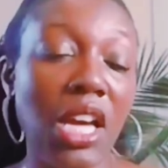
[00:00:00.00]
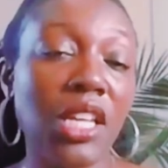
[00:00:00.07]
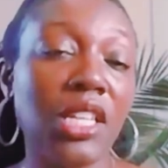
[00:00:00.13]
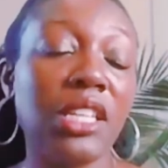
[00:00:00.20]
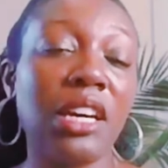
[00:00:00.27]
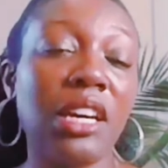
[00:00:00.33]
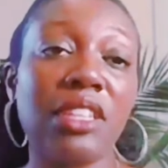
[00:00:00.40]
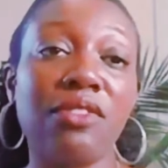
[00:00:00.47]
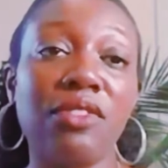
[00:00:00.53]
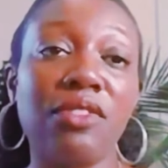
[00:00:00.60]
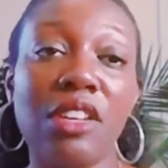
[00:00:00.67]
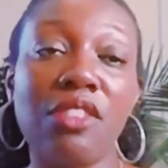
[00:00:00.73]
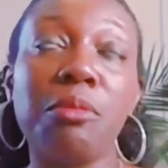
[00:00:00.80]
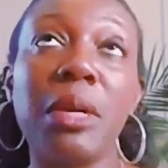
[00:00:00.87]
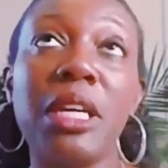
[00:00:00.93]
You have to have
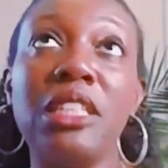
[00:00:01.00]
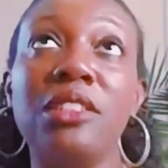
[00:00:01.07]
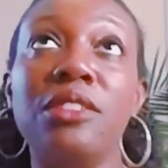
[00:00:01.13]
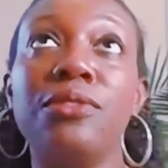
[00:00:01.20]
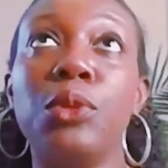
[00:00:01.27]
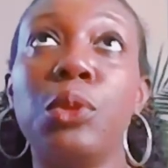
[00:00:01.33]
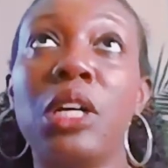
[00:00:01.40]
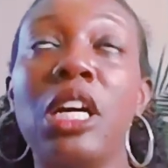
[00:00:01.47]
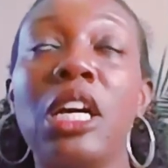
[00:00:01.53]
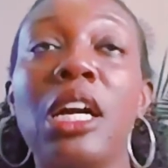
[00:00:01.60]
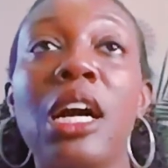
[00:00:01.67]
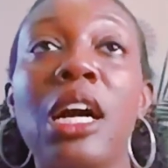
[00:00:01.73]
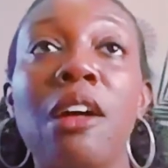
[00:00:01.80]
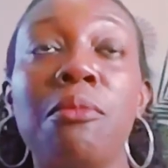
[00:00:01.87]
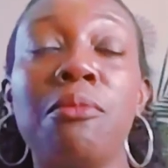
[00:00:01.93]
enough money for
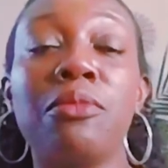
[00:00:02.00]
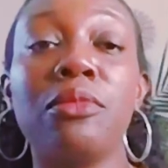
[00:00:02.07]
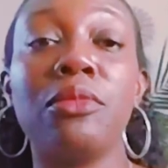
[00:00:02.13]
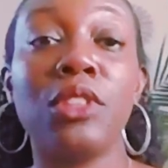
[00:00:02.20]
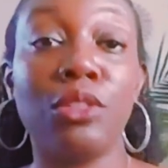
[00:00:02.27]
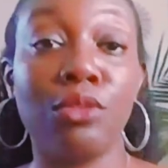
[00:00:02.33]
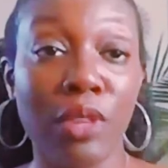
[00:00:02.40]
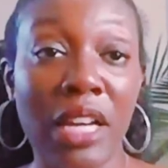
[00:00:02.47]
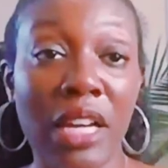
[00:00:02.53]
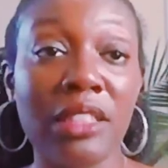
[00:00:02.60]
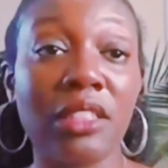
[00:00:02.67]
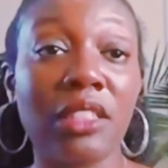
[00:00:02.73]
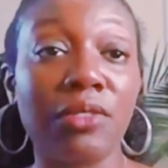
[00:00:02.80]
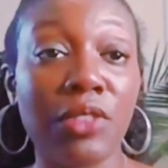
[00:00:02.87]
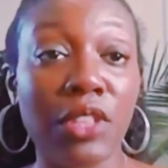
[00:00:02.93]
um, the rent,
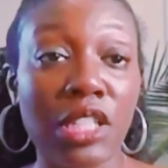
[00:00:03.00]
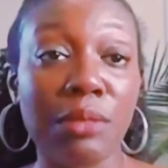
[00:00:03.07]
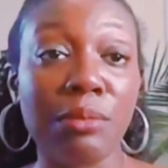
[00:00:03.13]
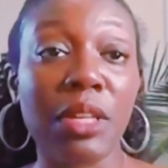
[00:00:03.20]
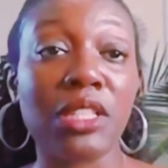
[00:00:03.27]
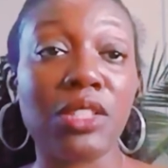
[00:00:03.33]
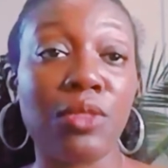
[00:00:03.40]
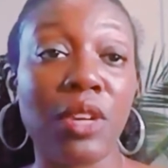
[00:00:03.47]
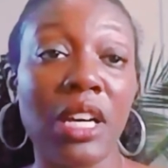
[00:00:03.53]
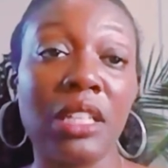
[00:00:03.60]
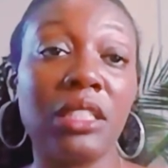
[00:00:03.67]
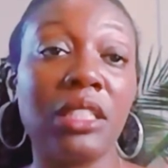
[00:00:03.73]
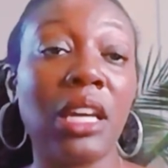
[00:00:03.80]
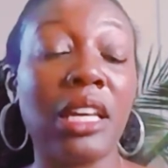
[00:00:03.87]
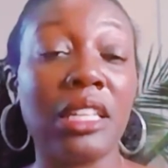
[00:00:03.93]
the first month's
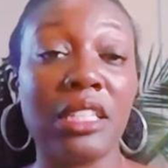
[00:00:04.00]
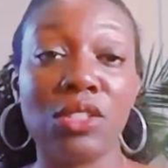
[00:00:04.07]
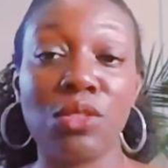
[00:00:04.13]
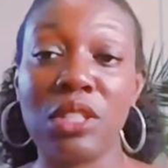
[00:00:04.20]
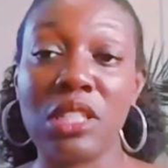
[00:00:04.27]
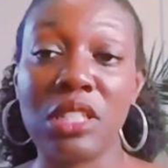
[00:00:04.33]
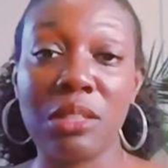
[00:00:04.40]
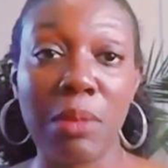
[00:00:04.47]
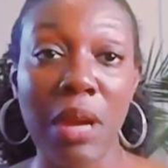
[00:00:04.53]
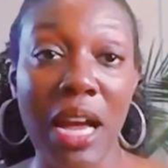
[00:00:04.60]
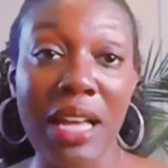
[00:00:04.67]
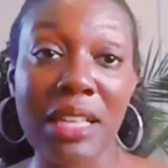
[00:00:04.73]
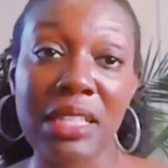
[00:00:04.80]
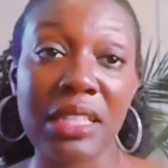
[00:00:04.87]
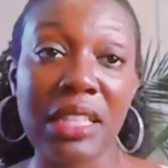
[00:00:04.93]
rent, any sort of
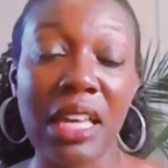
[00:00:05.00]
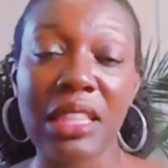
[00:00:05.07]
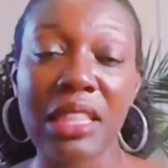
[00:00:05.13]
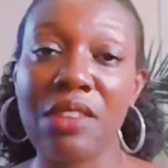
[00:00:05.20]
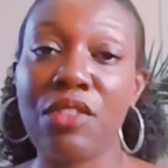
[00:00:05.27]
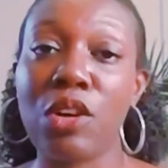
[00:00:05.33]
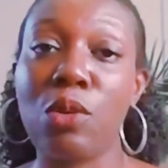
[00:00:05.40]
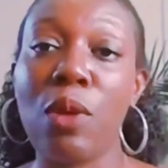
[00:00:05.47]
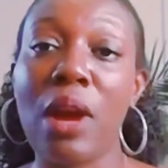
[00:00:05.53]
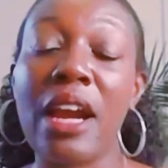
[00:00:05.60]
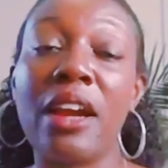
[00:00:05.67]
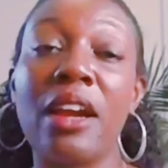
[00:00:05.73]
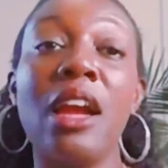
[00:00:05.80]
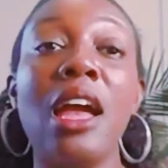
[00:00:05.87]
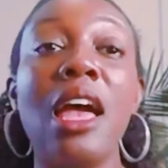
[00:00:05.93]
deposit that they
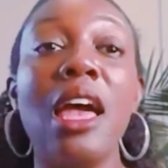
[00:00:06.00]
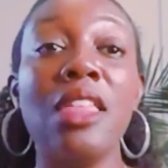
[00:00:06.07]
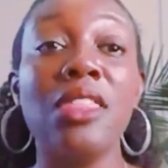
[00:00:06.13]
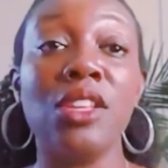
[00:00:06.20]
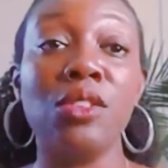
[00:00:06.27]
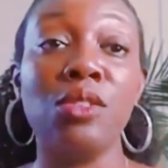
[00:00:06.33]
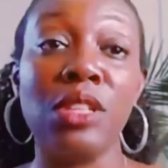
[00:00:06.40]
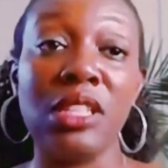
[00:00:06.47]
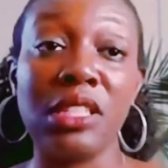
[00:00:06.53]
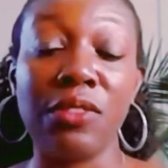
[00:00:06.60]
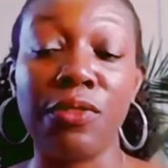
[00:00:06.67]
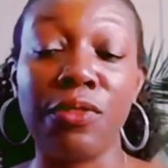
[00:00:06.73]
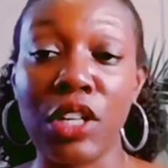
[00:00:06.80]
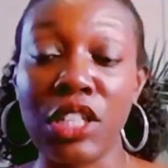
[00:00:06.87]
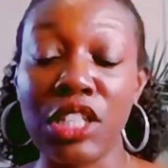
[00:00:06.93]
require, and then you need to
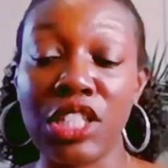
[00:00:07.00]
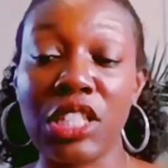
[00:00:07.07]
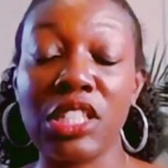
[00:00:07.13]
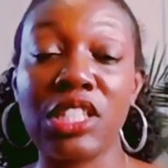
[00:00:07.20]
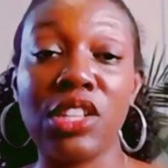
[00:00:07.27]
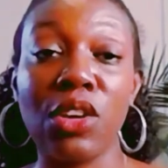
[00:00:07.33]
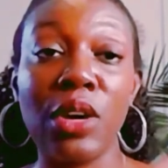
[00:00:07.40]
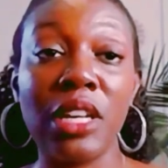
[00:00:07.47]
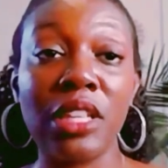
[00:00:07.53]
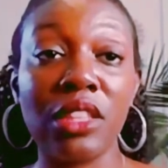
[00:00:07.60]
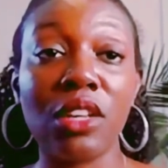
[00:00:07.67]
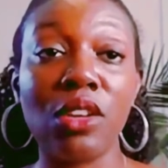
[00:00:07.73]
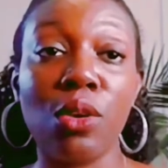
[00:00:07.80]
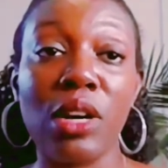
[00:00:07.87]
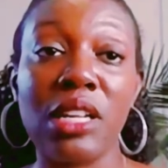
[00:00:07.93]
furnish it. So in the
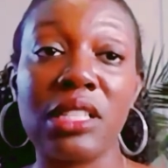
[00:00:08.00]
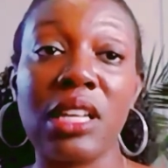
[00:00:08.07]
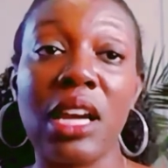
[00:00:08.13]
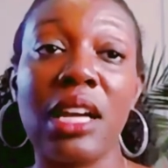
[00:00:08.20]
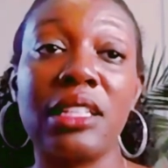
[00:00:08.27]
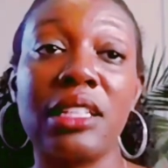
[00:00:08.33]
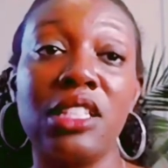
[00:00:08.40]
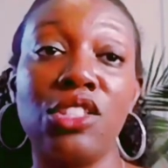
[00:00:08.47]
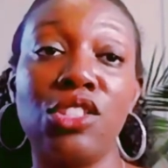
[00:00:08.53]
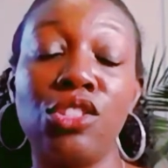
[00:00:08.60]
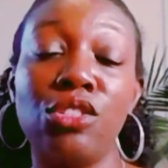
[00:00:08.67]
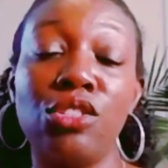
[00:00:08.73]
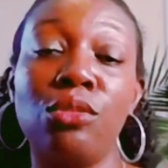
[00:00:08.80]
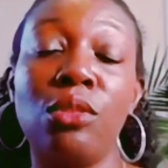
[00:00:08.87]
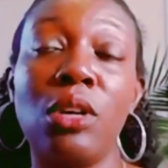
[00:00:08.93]
course, I teach
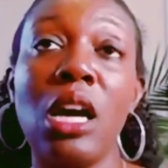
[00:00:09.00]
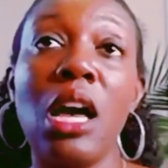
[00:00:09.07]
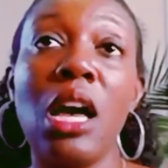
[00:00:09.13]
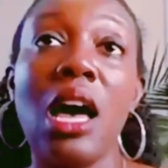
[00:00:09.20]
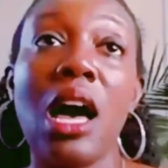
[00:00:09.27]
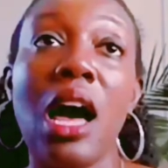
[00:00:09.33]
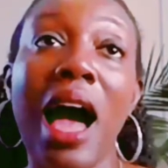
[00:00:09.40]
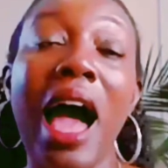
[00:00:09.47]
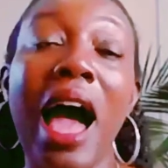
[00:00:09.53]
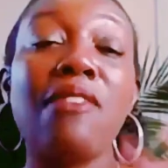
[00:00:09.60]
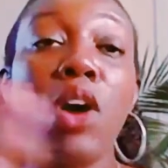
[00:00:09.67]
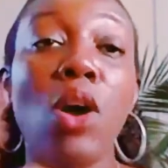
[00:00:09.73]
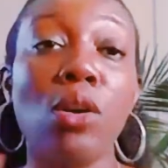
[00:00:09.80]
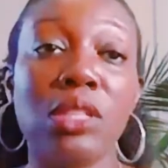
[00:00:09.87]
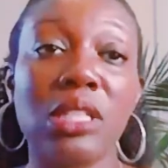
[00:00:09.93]
you, I have a
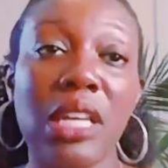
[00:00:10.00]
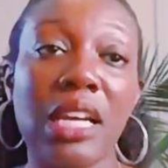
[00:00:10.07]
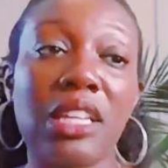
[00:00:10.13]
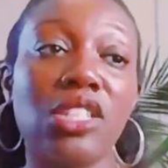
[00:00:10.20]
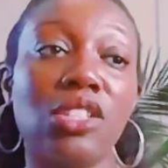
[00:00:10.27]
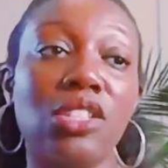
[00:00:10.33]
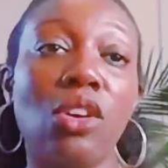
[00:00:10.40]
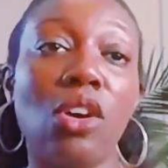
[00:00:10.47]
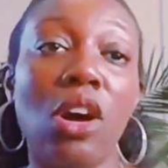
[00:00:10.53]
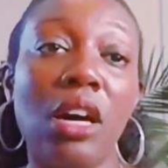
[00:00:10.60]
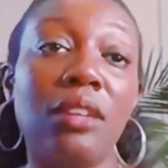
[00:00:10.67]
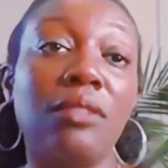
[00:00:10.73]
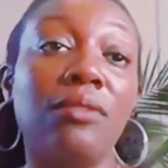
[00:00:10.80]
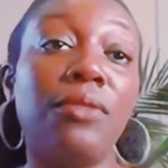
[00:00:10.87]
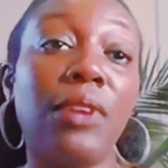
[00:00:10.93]
whole section
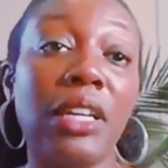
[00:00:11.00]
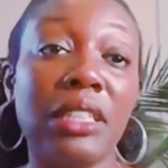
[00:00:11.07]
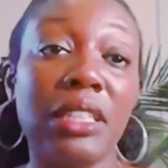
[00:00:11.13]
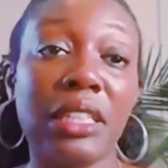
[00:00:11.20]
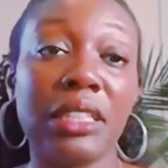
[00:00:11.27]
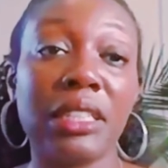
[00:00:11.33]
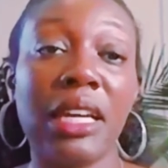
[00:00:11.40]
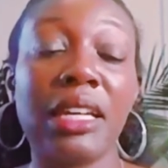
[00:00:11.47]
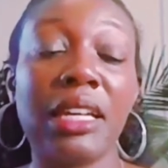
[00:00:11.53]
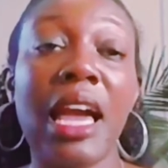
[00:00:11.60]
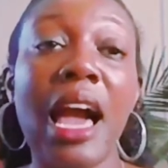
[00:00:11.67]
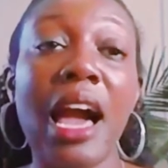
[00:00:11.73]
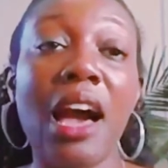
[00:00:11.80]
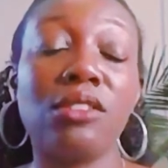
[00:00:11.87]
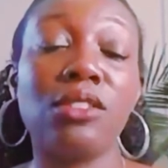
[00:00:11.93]
on funding, like
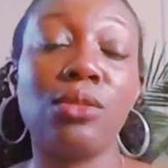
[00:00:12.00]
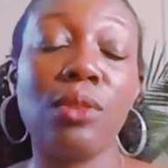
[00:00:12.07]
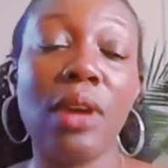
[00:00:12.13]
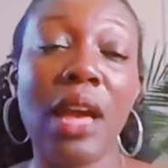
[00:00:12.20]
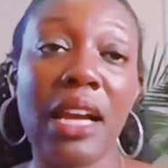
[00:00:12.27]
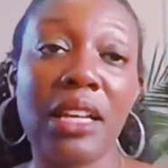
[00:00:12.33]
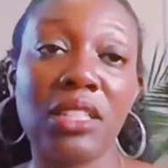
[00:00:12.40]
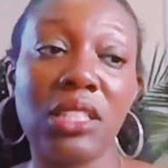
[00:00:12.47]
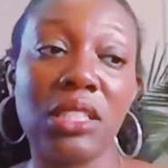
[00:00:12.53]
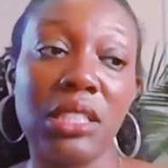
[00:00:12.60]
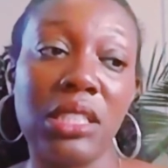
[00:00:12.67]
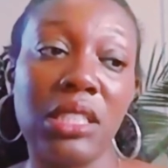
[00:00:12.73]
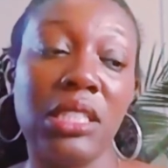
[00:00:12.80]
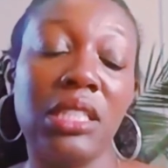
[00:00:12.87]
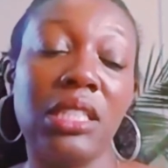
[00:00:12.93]
how to
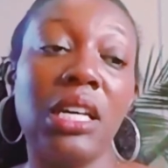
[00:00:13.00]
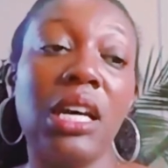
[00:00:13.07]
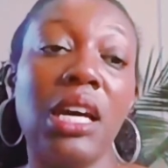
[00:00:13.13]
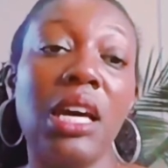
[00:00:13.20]
actually